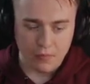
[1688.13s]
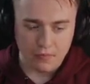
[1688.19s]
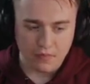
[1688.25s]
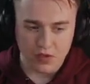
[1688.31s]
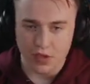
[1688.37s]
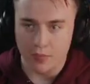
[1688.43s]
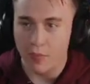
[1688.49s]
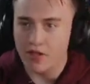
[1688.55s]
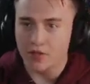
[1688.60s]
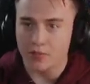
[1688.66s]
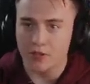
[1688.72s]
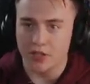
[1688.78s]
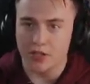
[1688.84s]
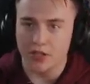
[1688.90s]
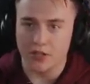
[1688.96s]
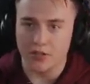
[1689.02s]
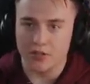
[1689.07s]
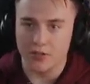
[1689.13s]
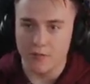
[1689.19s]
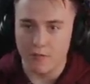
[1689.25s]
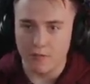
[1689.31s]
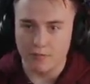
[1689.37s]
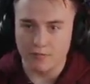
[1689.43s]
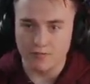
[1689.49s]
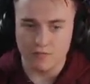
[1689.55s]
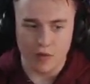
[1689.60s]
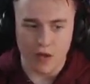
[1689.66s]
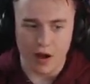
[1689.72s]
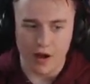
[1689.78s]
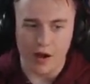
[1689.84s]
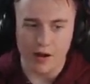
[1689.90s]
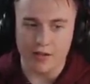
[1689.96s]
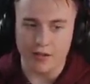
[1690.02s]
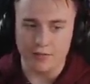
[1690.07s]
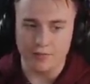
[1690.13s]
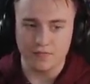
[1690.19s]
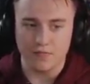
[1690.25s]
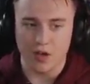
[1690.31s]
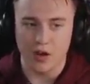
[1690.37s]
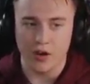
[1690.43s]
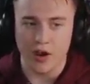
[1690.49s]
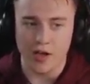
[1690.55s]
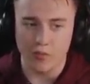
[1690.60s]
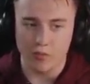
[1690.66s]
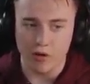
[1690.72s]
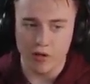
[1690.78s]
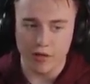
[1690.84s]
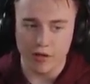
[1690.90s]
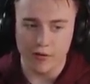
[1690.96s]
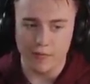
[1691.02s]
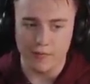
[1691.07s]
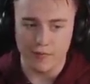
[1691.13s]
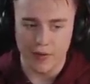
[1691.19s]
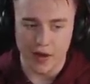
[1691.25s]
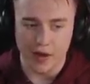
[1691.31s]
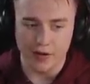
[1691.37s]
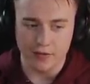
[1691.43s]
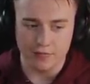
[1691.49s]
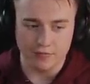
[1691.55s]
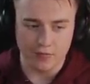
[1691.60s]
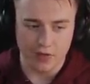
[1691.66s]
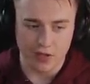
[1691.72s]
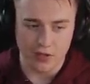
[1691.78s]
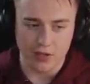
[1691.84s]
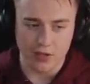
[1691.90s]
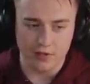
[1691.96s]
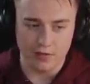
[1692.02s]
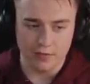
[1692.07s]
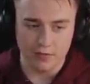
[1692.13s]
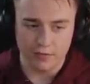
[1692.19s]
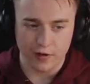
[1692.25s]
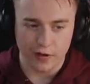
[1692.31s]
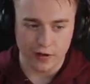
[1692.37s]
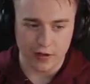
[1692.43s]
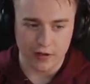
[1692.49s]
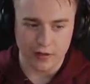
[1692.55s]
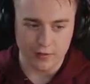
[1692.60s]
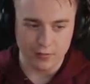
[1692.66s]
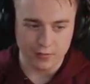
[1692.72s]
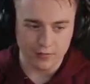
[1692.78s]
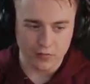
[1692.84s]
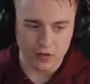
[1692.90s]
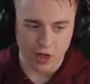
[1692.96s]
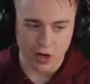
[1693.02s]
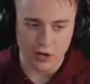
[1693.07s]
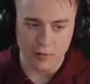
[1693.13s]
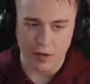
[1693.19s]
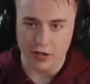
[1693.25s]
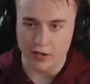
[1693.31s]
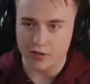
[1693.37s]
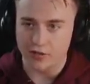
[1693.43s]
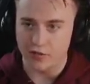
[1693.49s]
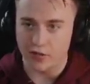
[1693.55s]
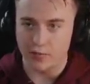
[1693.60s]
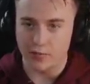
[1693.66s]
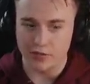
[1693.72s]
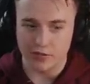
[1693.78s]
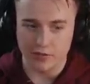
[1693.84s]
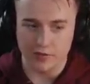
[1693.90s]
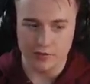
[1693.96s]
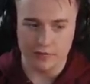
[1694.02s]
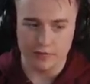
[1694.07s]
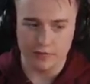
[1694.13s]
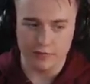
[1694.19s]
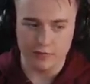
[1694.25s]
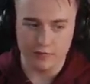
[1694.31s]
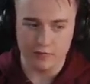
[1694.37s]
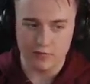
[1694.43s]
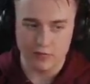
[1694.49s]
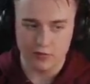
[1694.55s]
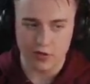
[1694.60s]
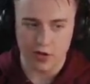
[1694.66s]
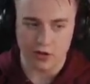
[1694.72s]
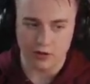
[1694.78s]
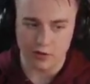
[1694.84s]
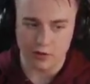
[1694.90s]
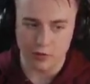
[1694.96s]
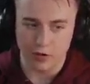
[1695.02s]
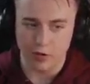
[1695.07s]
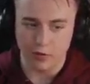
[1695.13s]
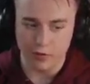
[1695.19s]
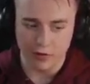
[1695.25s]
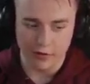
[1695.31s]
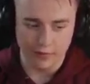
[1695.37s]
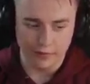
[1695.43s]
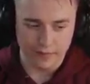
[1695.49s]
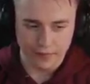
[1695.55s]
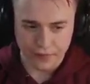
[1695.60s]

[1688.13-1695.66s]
He must be because I had a, a night with him and he didn't fucking talk about it, so I must have talked to the wrong one.